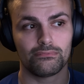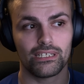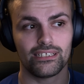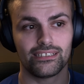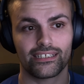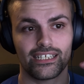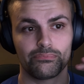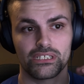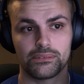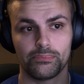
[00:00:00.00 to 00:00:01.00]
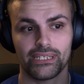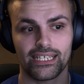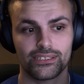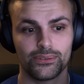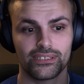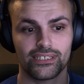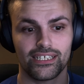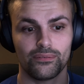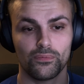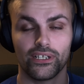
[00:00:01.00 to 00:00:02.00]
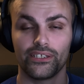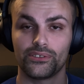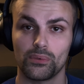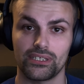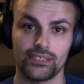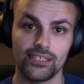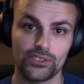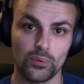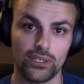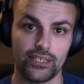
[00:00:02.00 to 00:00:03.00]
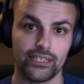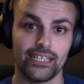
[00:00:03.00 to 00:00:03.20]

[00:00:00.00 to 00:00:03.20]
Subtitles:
it kind of brings me back to a time where I used to work at Geek Squad,